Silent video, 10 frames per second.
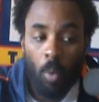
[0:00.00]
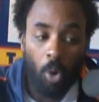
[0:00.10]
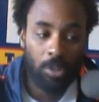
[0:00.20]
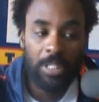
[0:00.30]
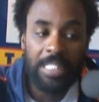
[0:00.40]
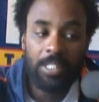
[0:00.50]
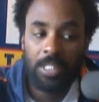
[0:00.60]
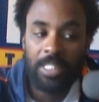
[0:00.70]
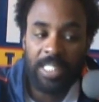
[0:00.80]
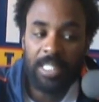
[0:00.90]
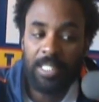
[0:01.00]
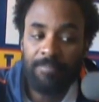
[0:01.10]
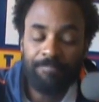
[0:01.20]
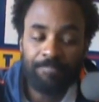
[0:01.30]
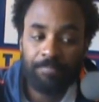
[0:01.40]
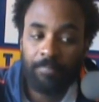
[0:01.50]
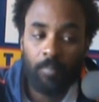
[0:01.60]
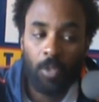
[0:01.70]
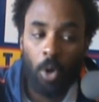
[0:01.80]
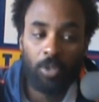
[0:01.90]
or leads a team,
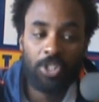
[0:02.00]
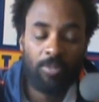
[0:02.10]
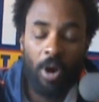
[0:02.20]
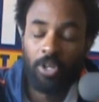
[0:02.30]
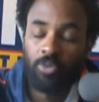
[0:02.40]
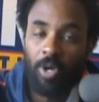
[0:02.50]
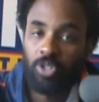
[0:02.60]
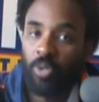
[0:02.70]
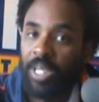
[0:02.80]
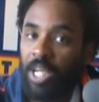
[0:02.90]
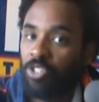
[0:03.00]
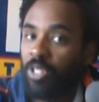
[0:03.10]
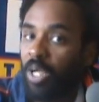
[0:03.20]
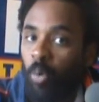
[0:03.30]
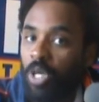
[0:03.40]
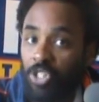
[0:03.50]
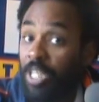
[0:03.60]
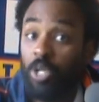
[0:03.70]
only Jamarcus Russell can answer that question,